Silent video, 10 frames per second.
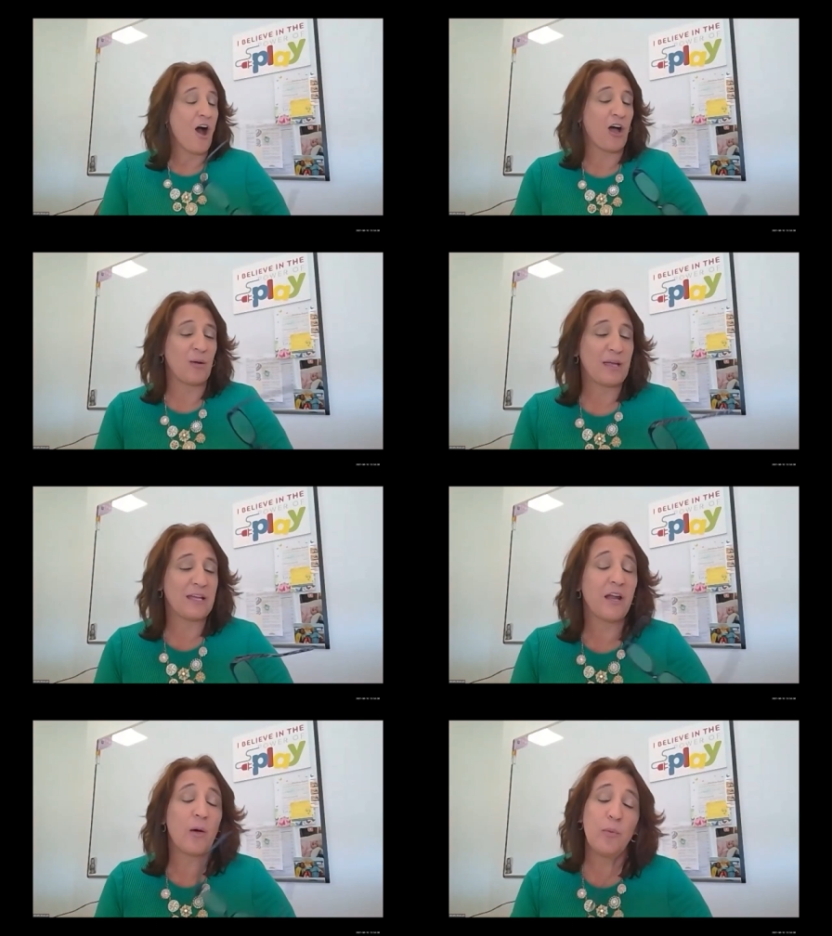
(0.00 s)
Um, and
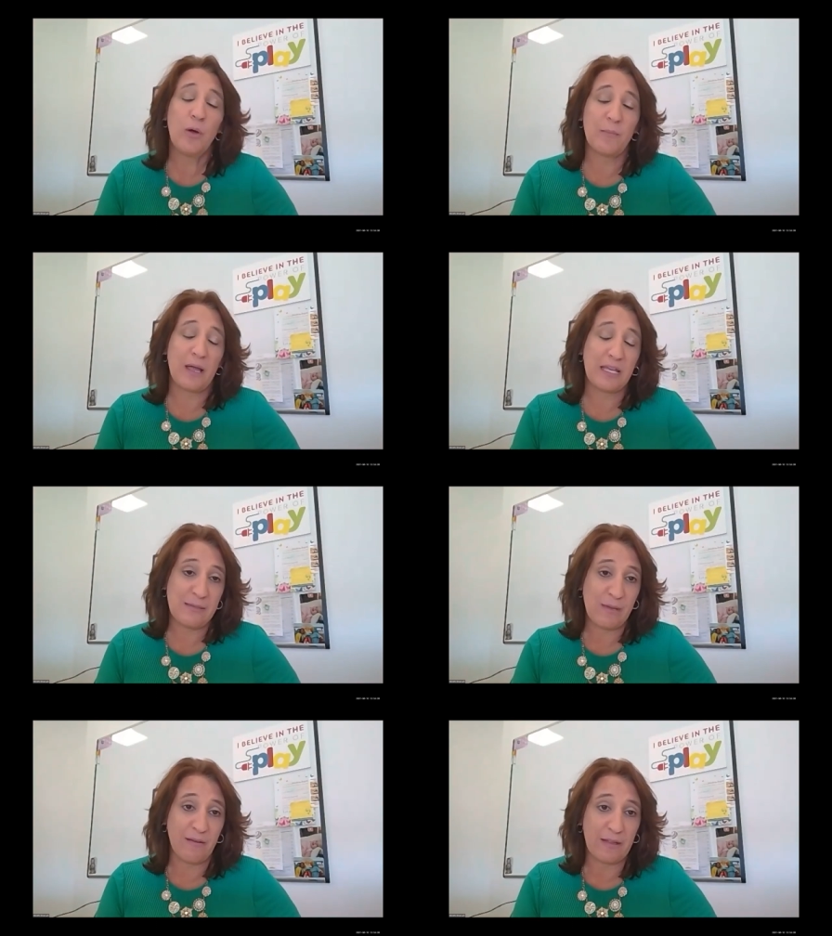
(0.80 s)
then I'll put my
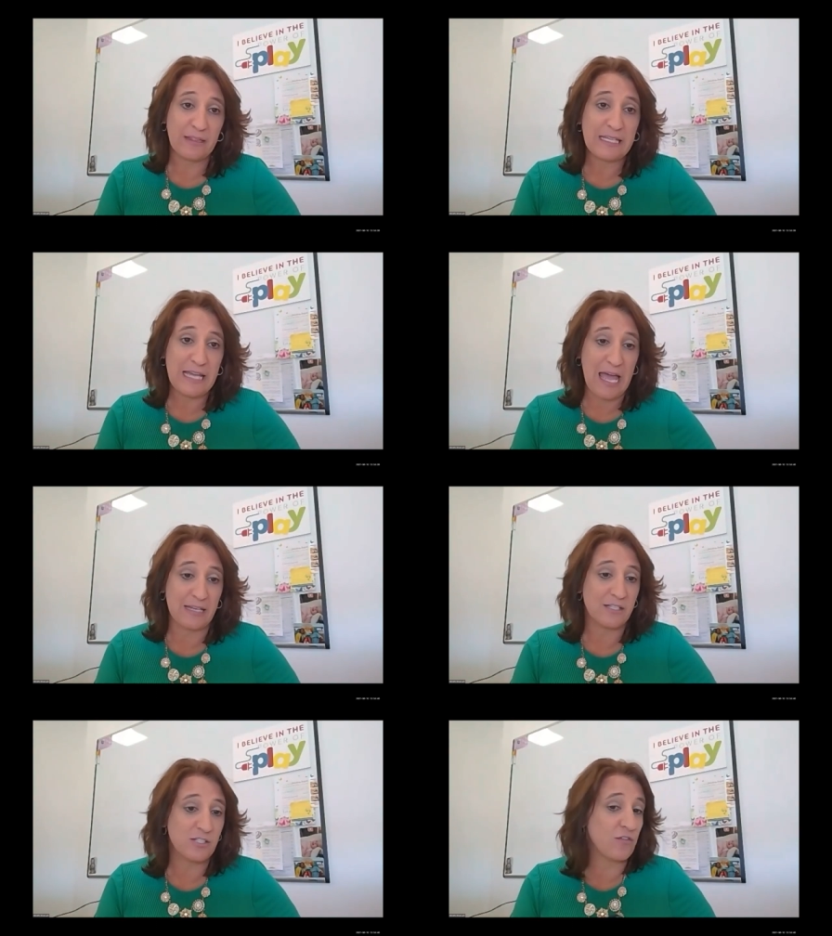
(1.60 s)
email at the
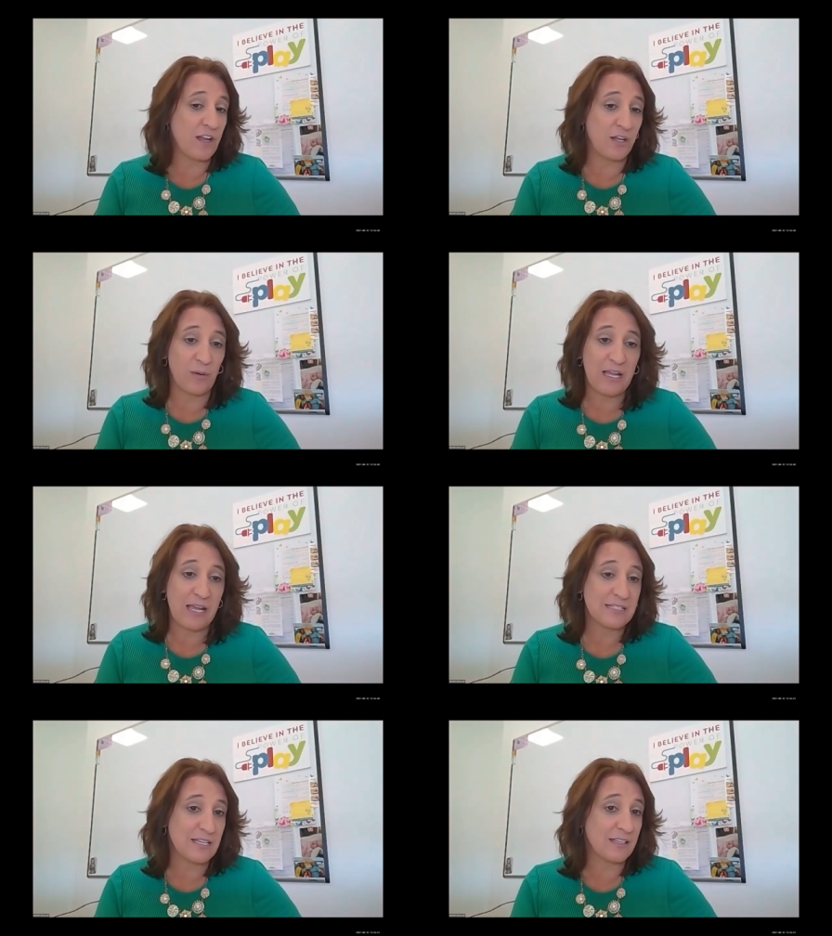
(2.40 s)
end. So if anyone
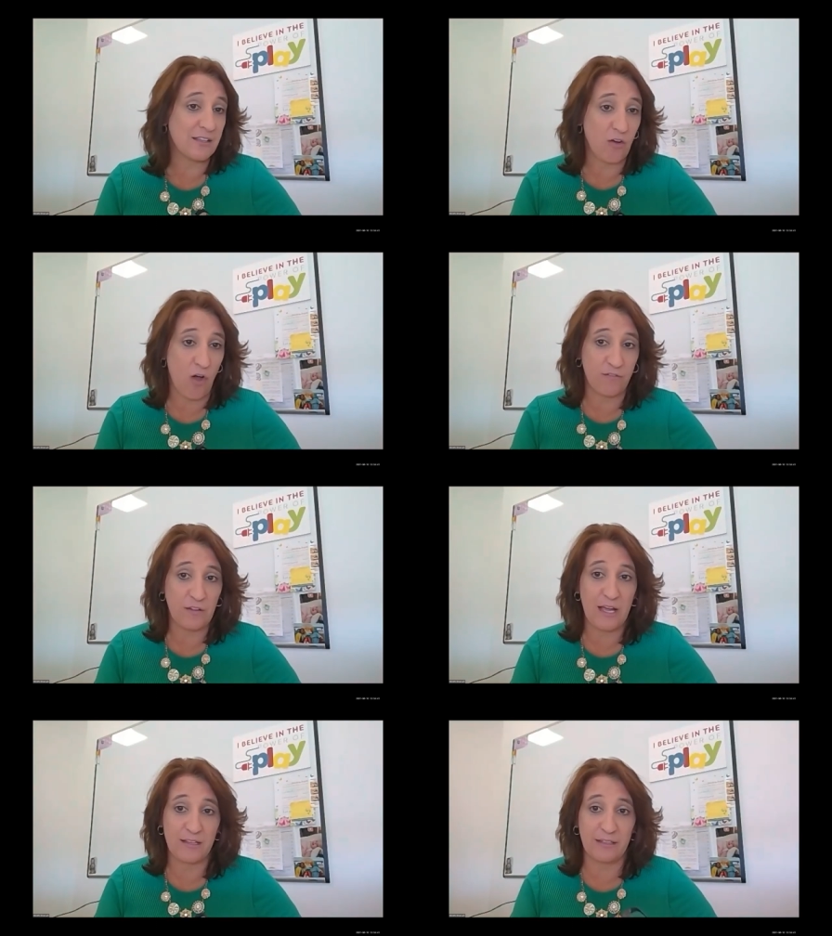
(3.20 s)
has anything
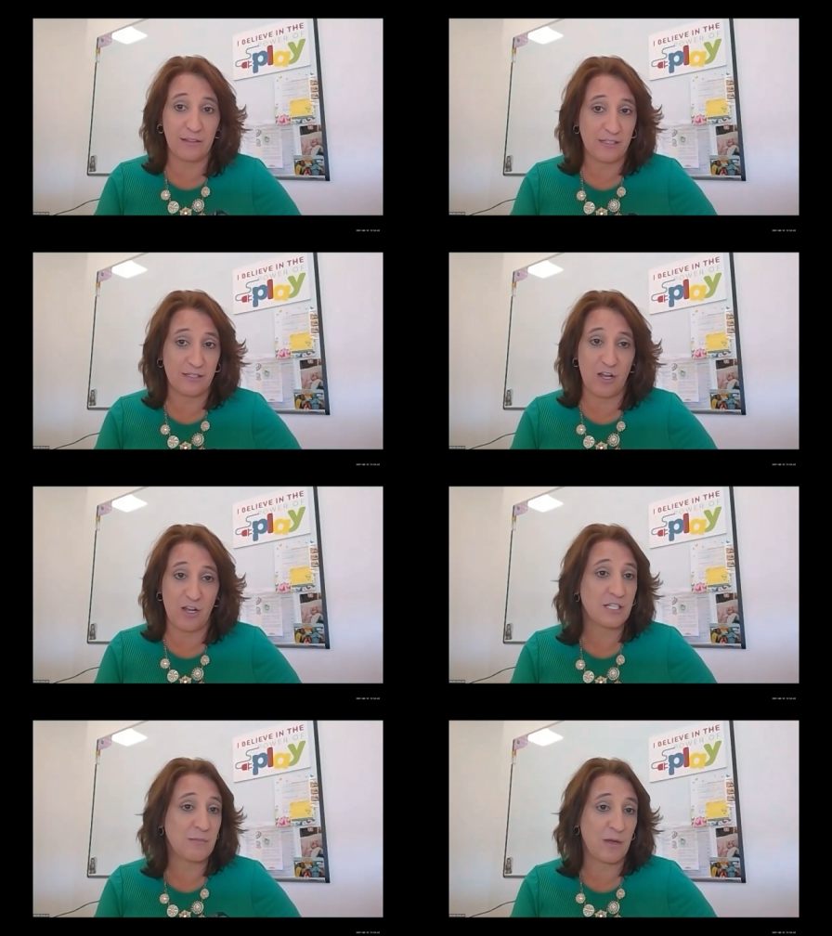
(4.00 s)
offline they'd like to
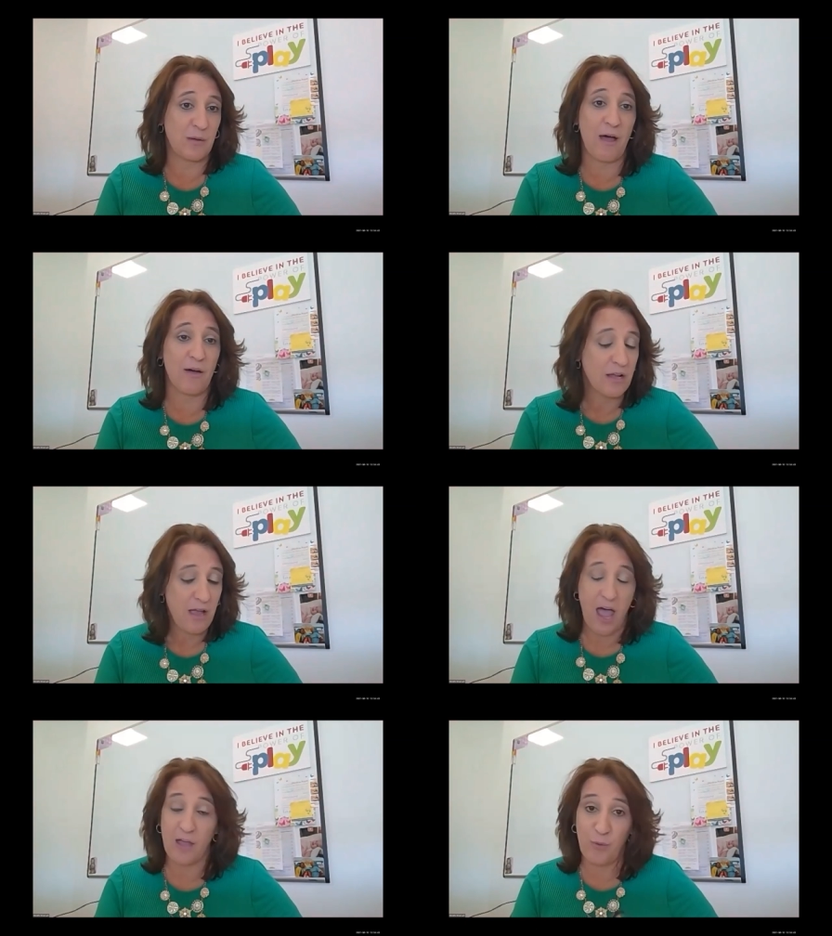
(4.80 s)
talk to me about,
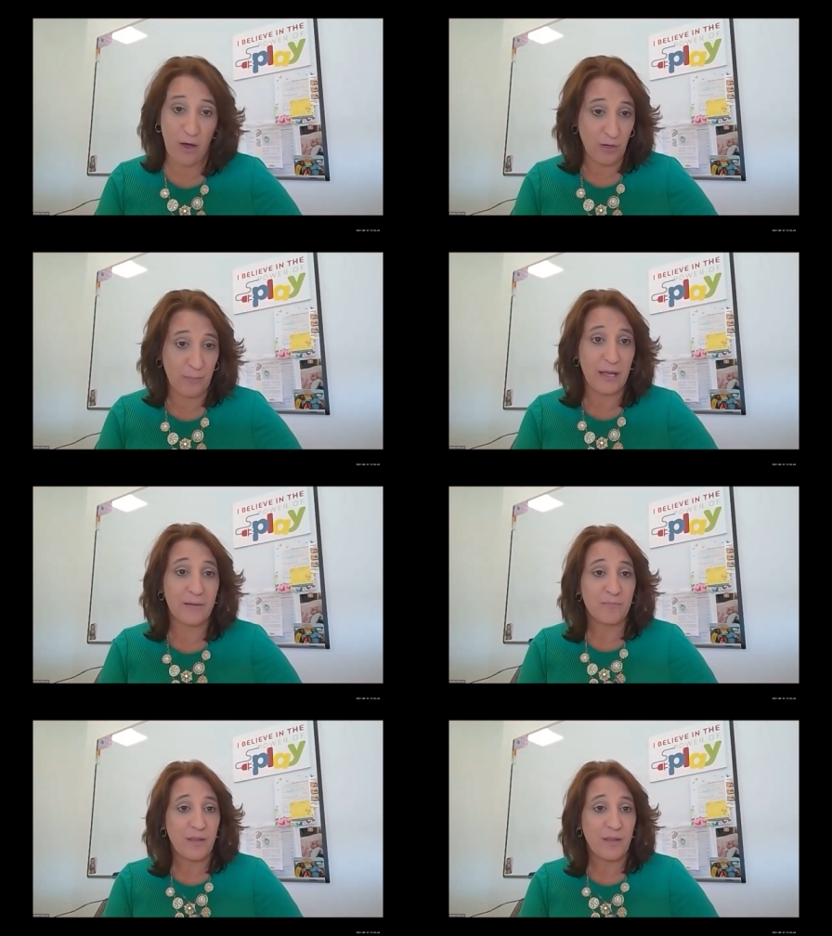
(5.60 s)
I welcome it.